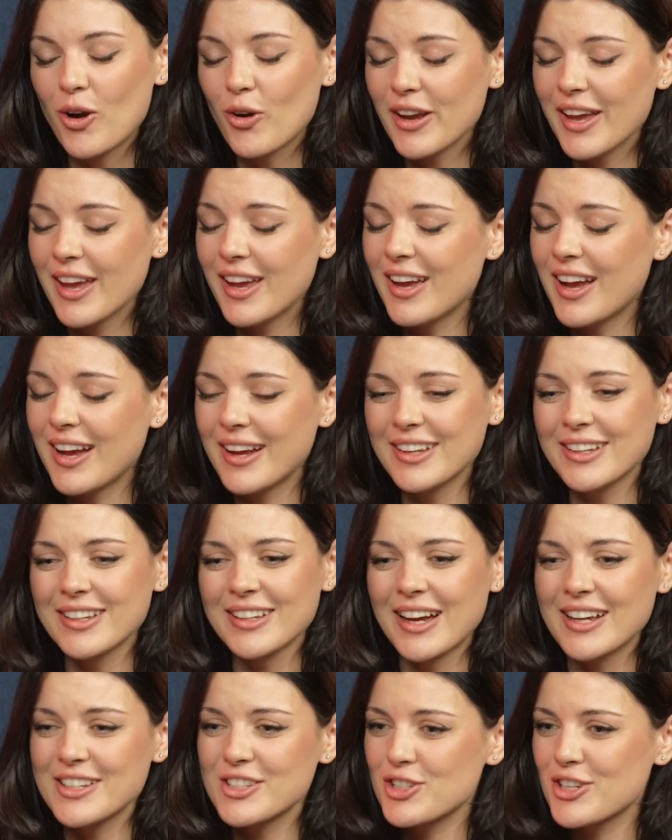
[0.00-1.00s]
Okay,
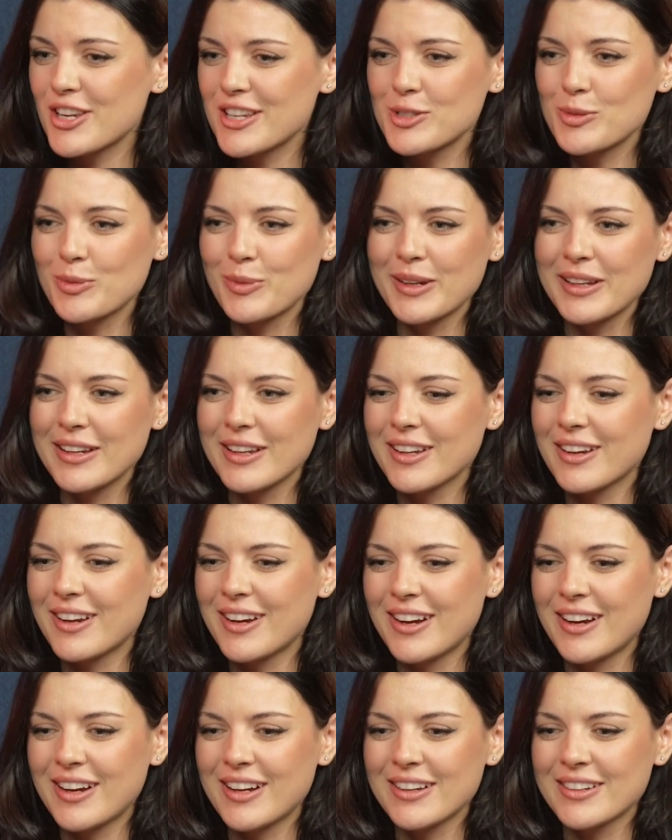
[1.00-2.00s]
I suggest we
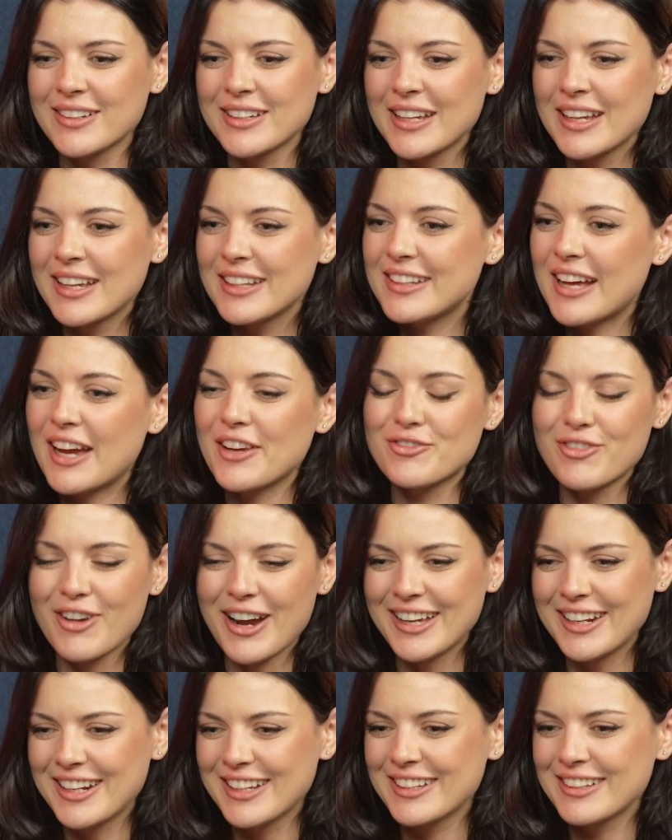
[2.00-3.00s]
dive
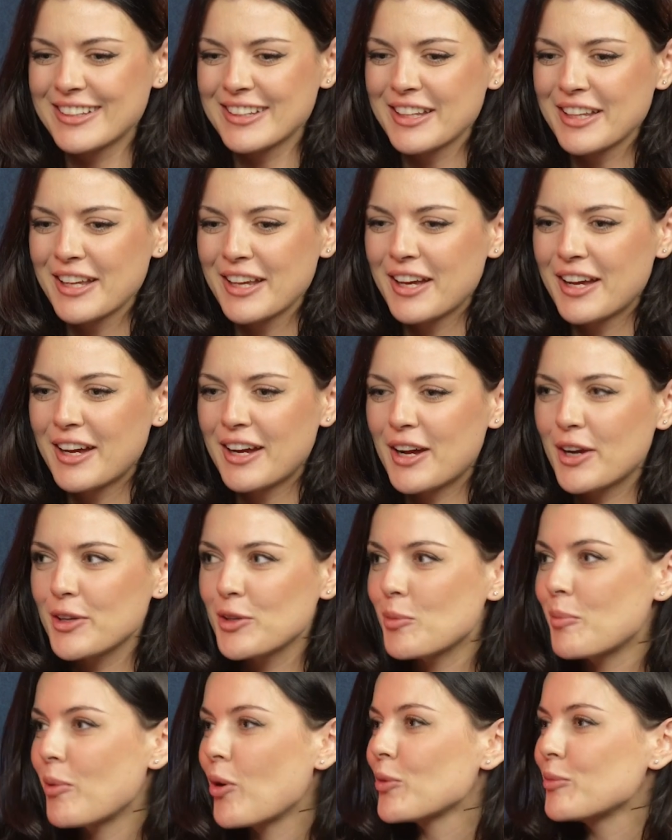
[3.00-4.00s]
right in.
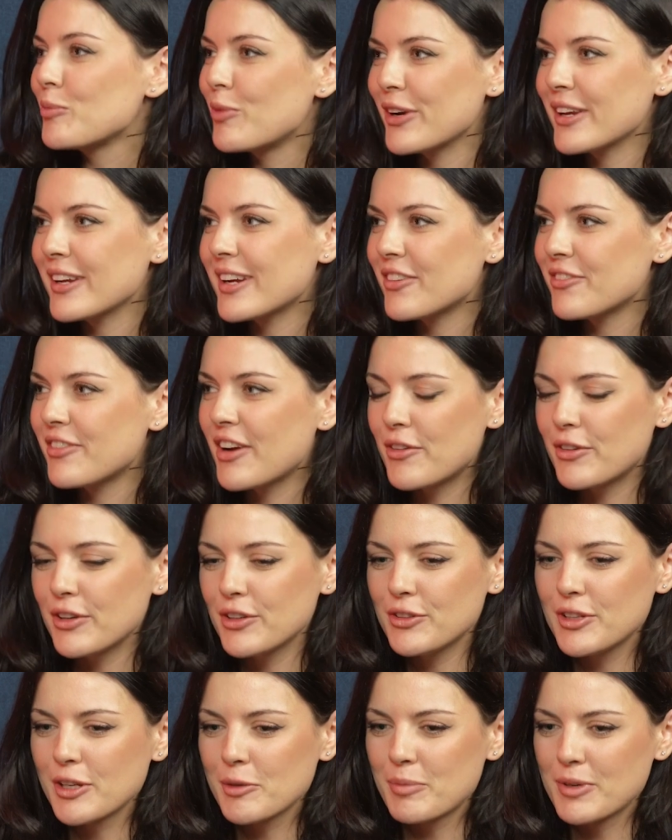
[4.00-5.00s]
You both bring a
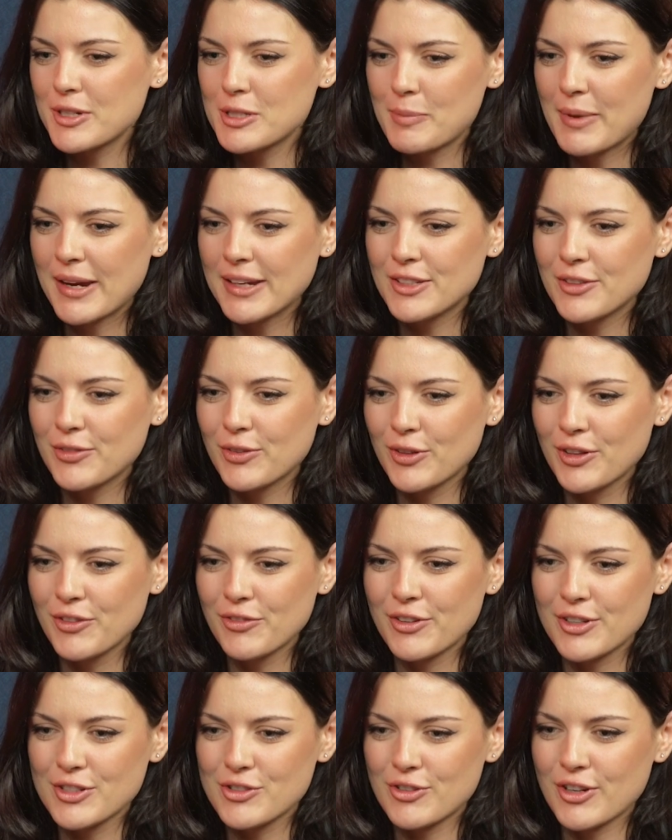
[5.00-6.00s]
very unique perspective on
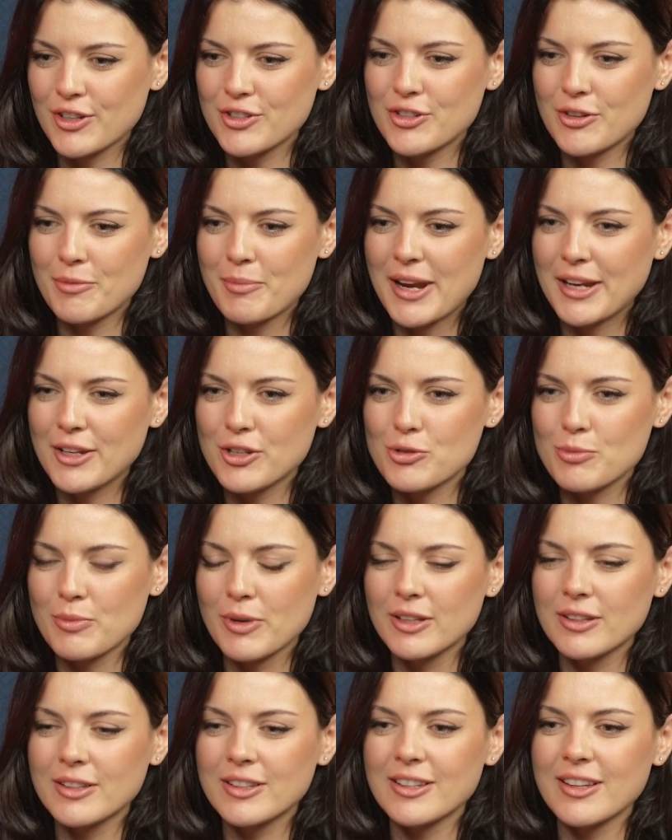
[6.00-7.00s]
infrastructure
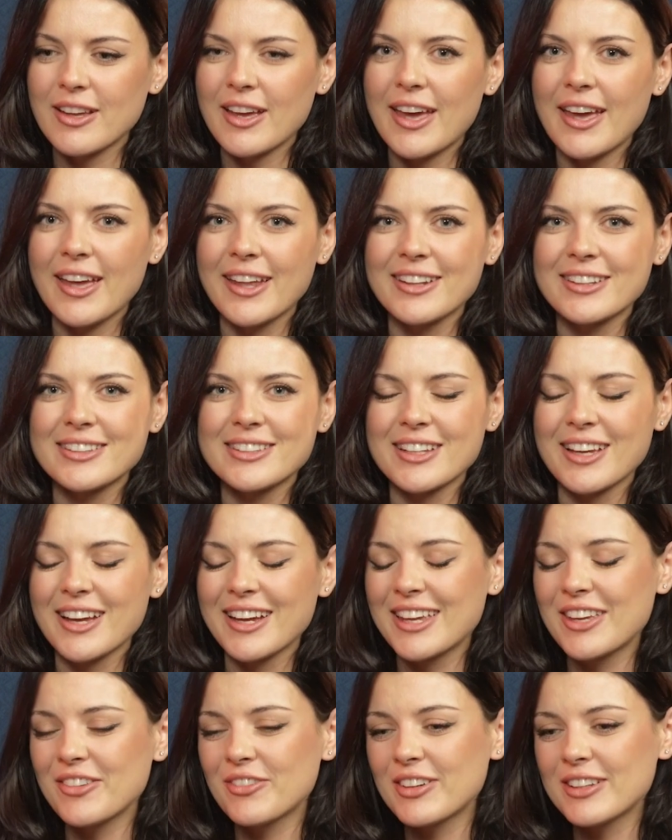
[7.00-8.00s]
management, and
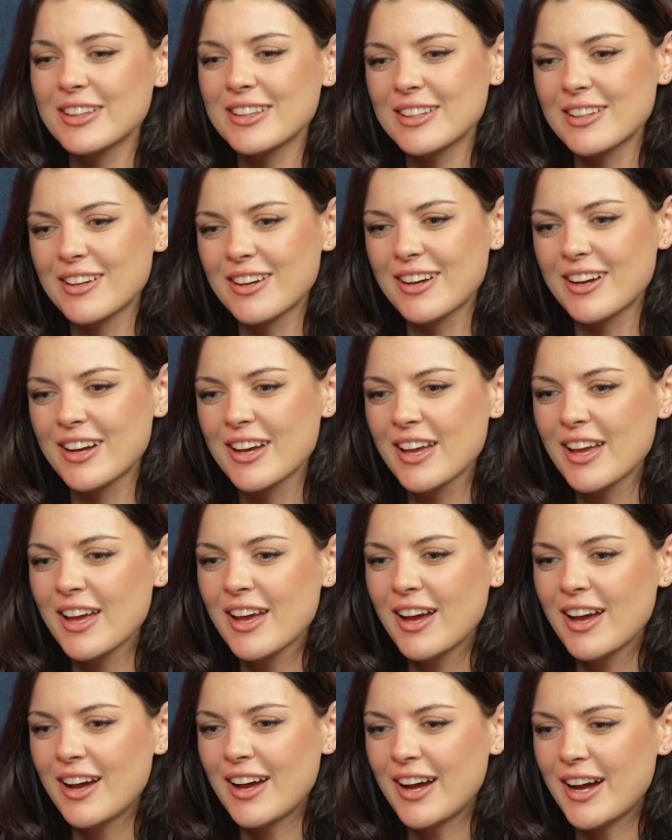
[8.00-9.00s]
given the
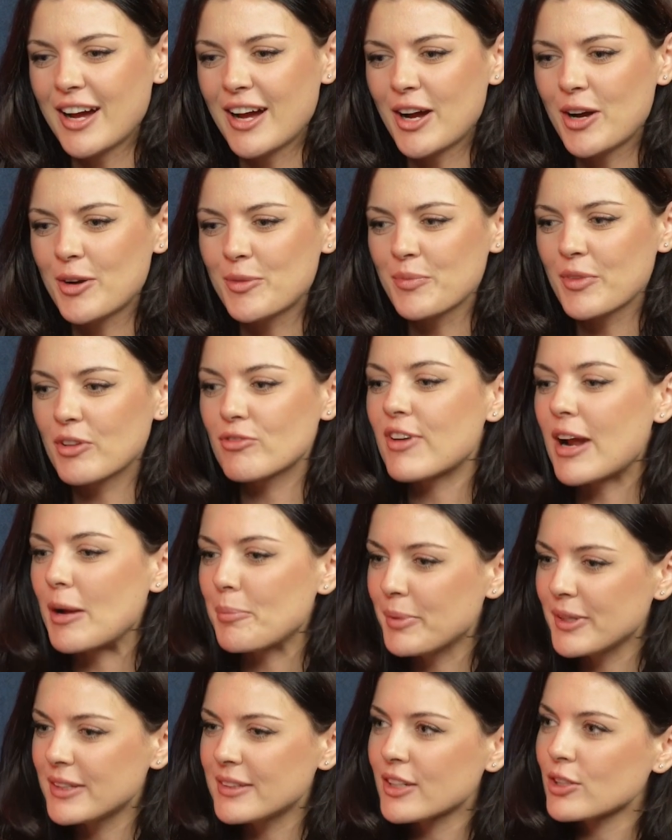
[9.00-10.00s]

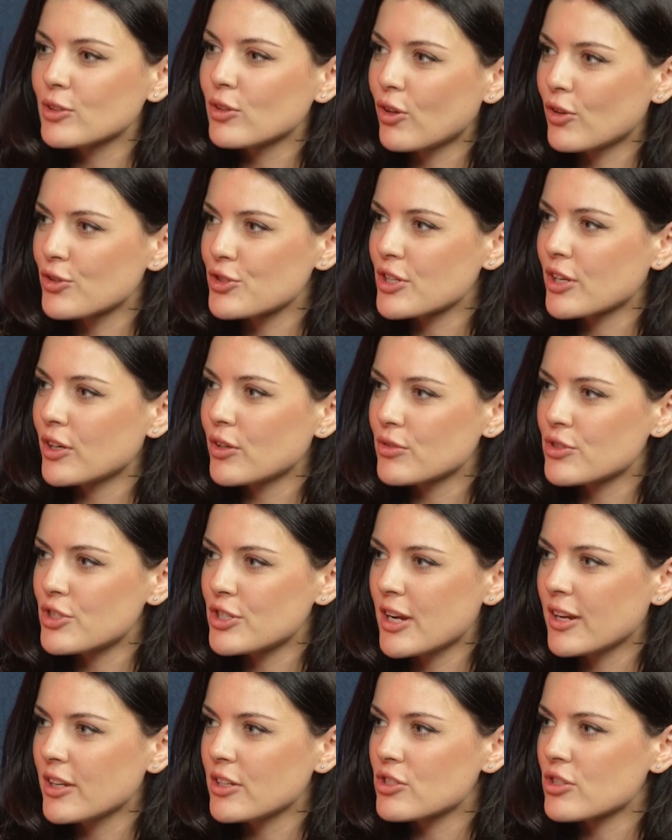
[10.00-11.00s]
rapid technological
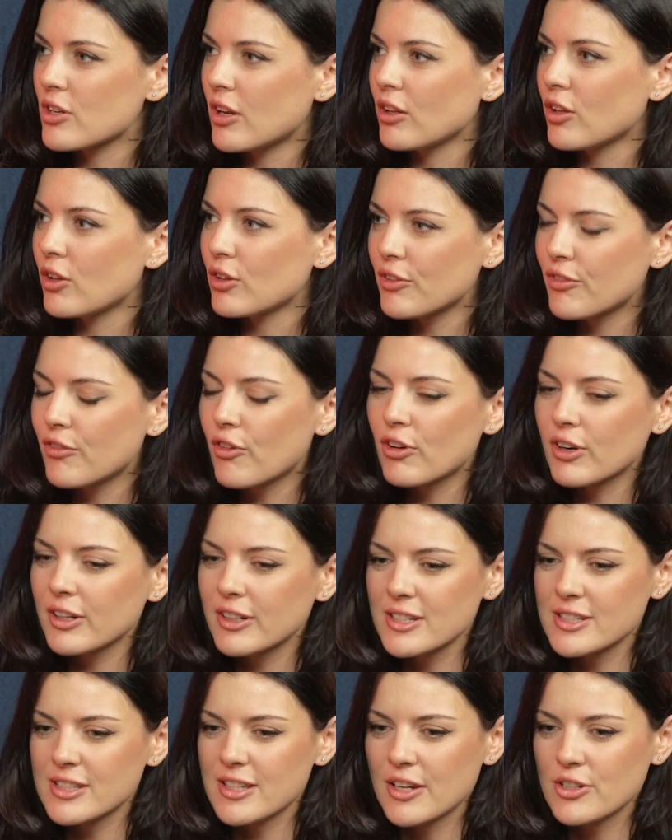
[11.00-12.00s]
change, a lot of
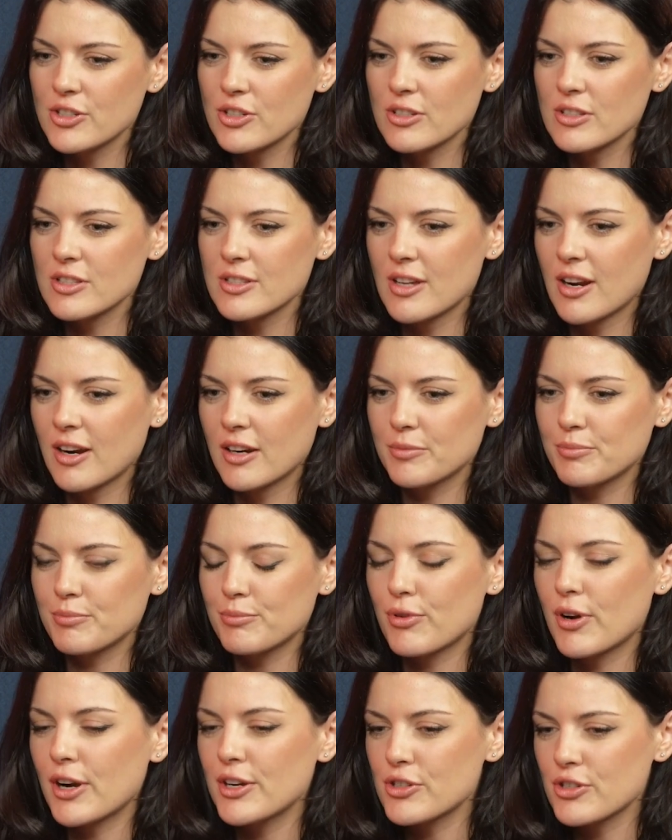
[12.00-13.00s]
organizations are
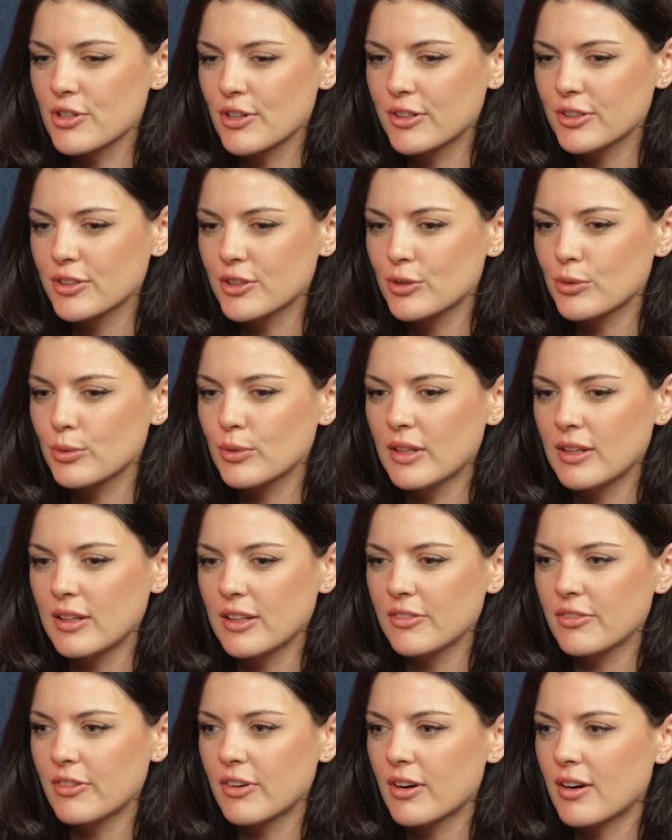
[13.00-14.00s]
pressured to
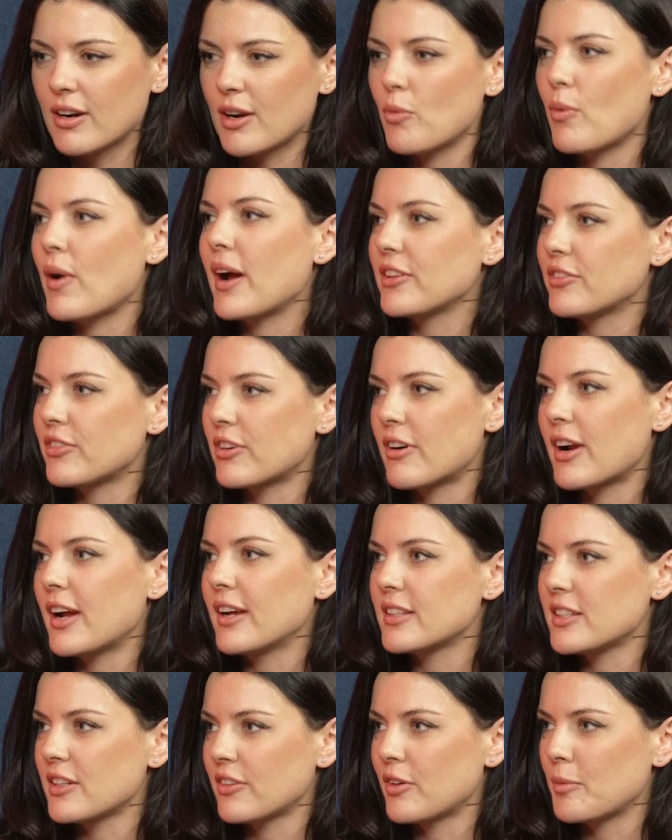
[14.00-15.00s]
deliver a wide
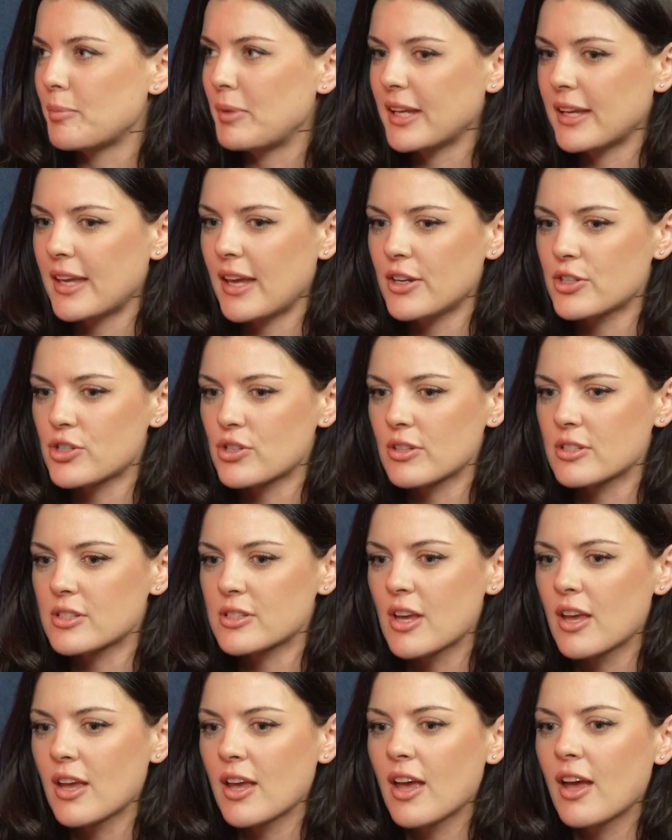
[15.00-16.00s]
variety of applications